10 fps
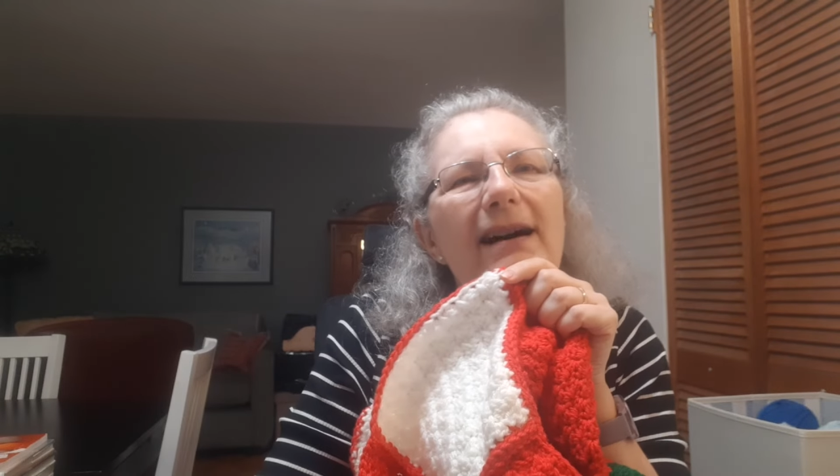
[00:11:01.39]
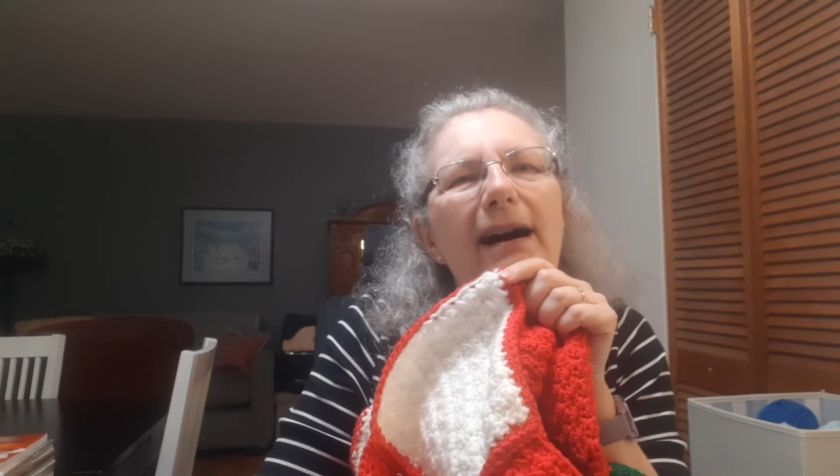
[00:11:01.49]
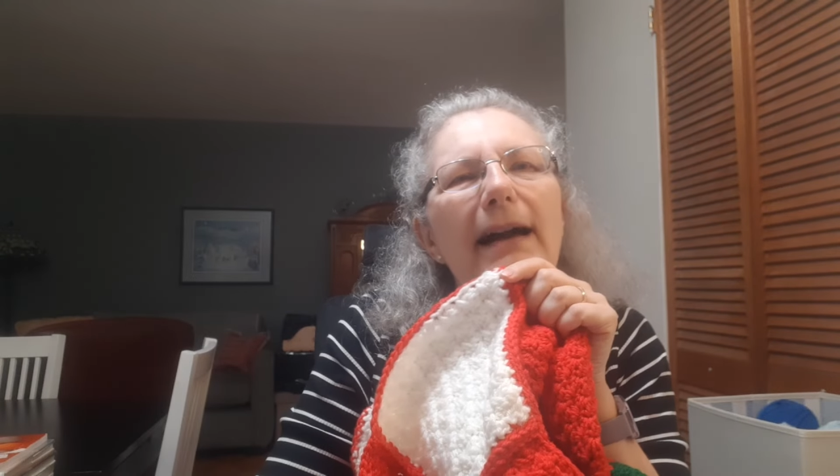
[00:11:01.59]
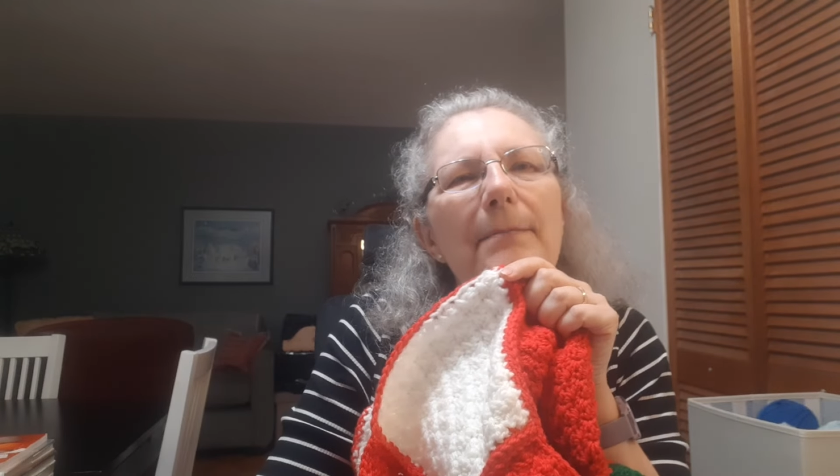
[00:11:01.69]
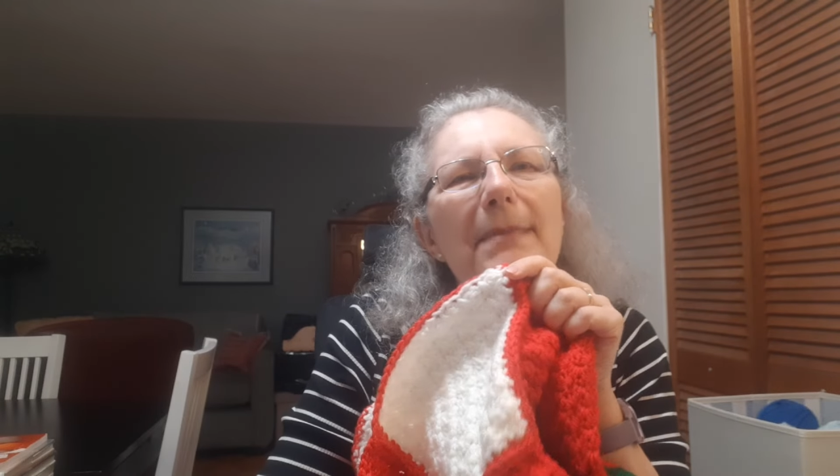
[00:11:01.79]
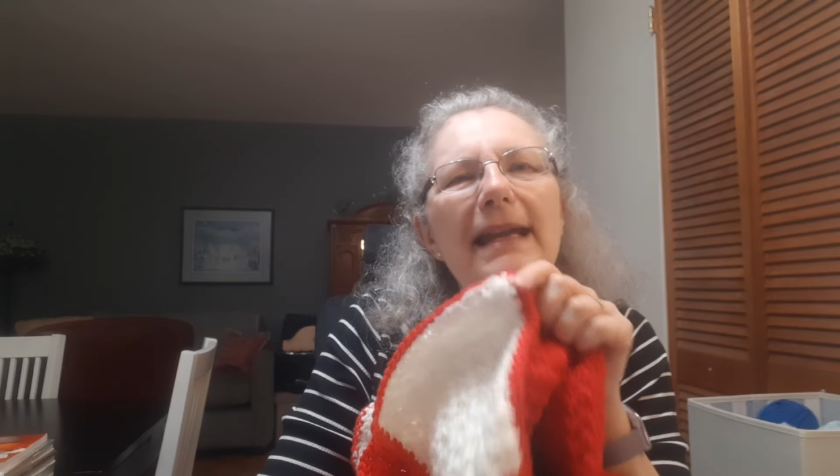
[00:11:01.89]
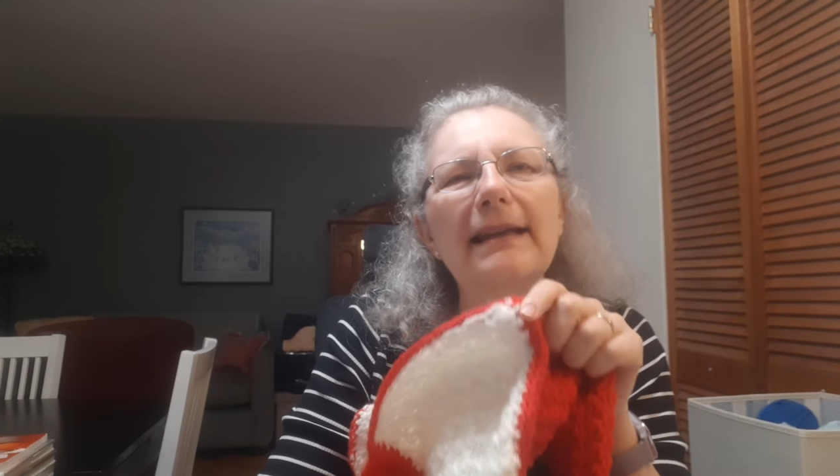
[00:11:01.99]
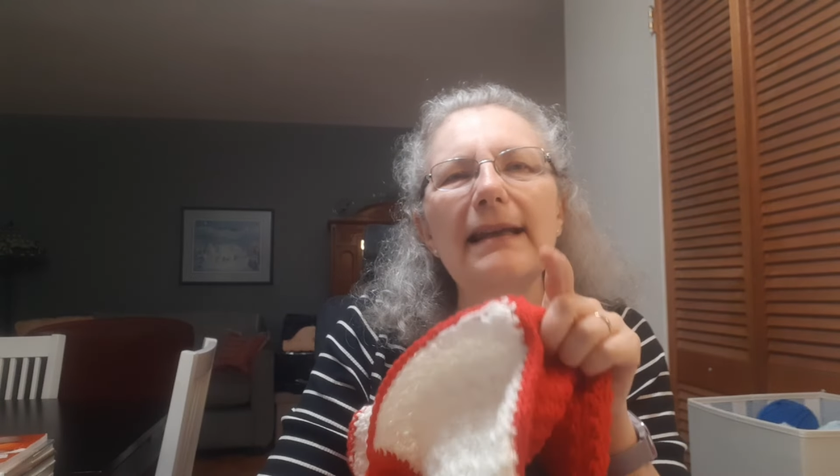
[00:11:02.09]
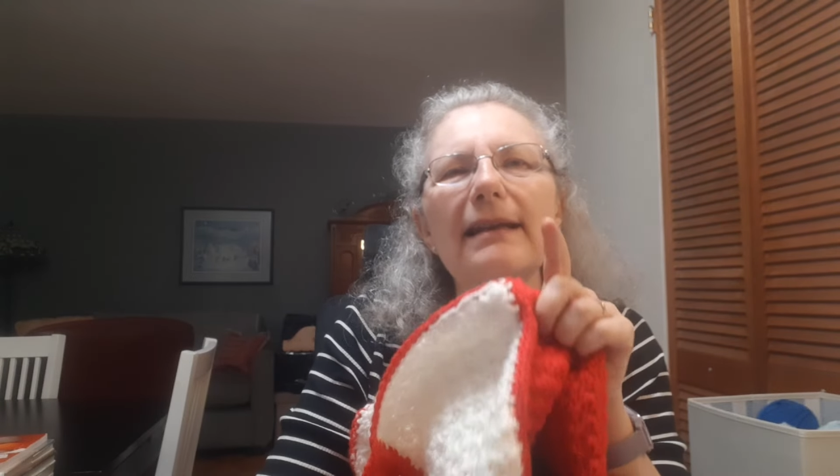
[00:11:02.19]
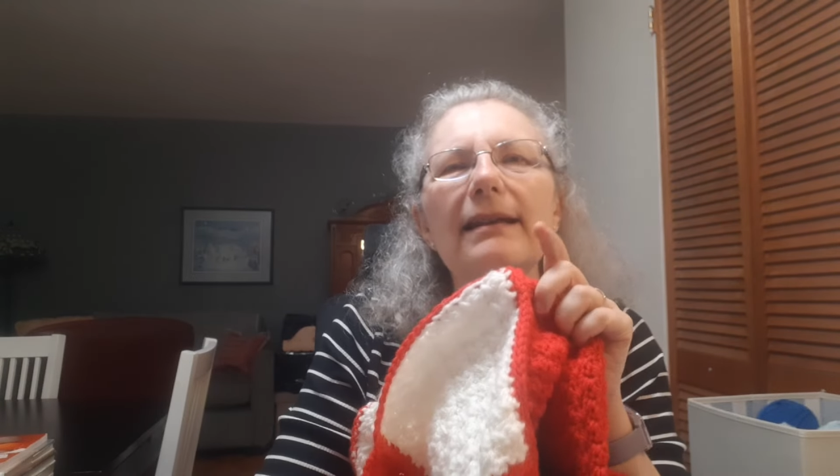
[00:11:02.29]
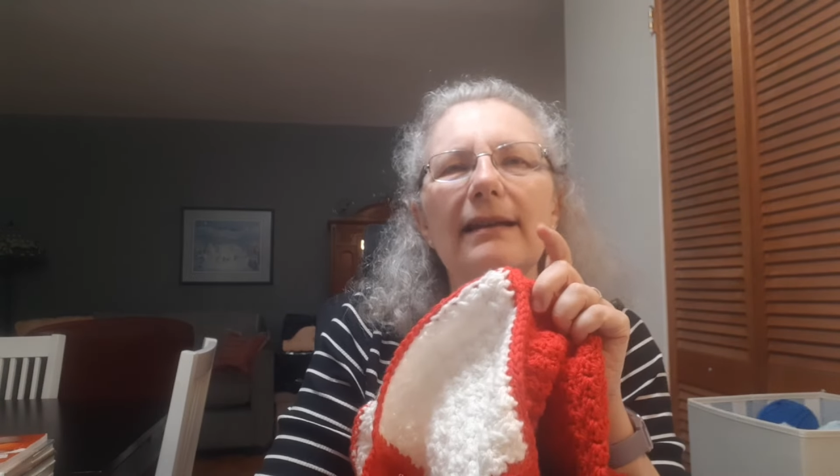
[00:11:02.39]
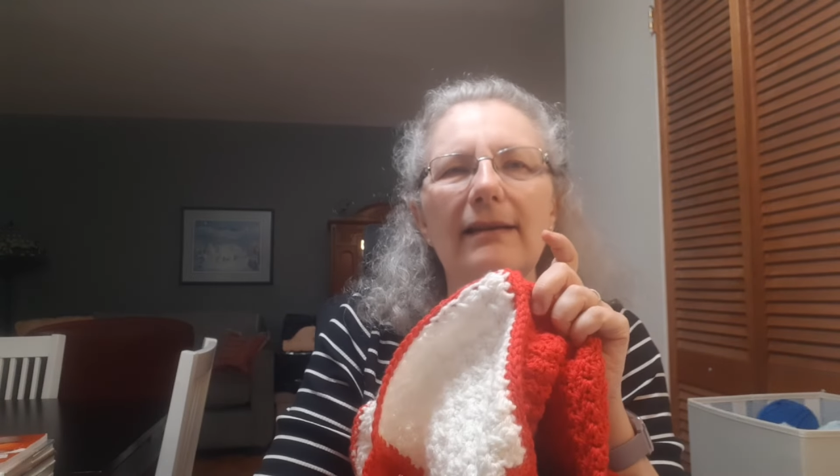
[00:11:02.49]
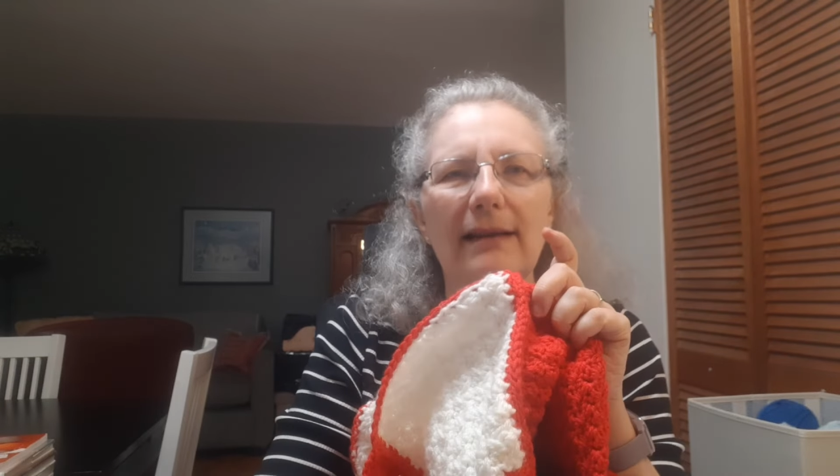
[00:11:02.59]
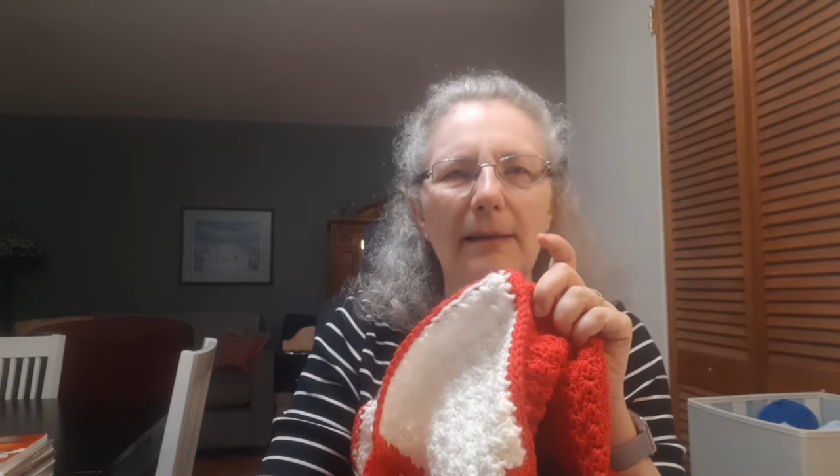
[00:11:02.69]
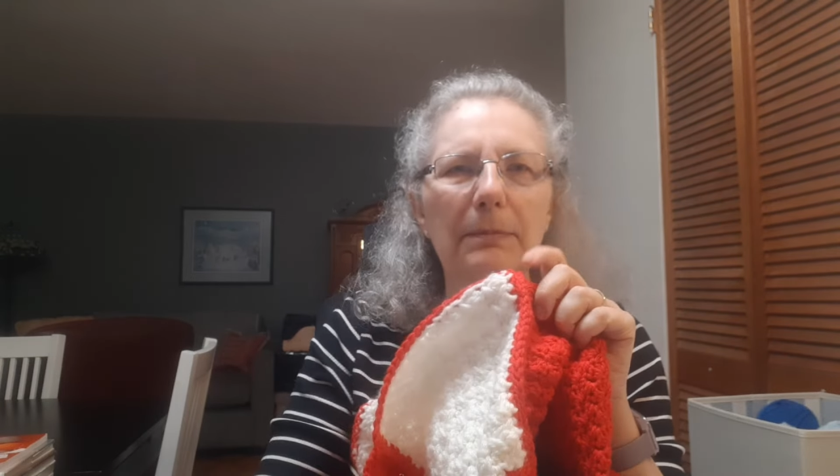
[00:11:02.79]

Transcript: I'm making a